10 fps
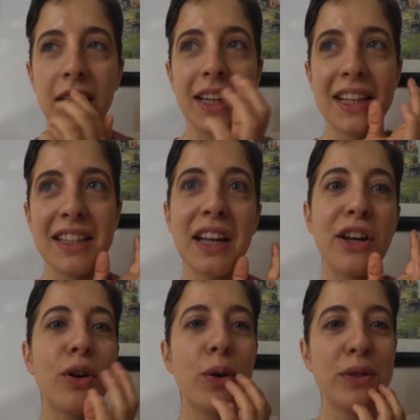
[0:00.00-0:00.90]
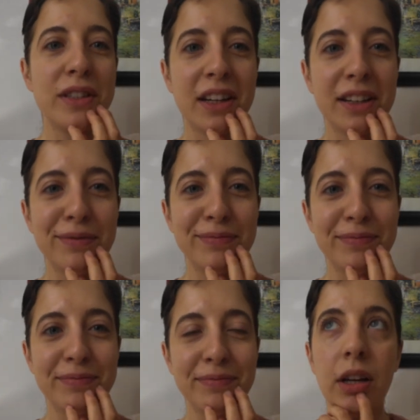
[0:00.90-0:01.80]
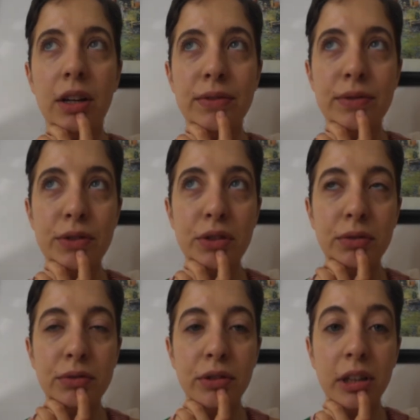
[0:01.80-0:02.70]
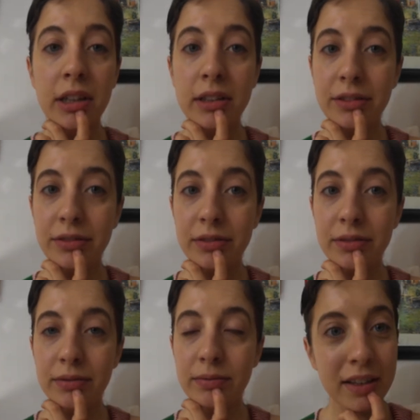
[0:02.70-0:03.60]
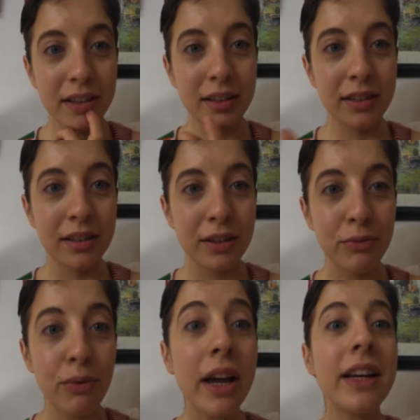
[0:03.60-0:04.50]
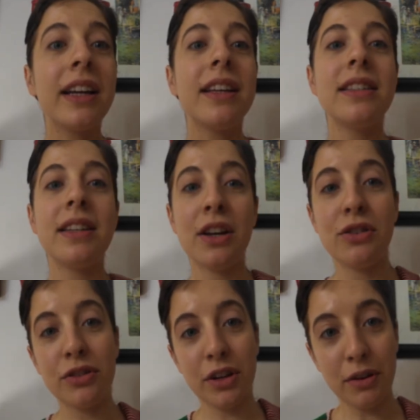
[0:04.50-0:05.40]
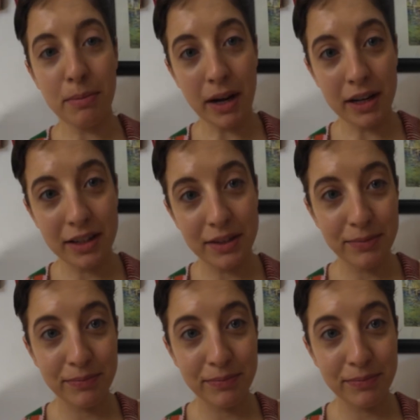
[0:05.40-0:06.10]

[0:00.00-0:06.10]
it's like coasting. If you don't drive, riding a stationary bike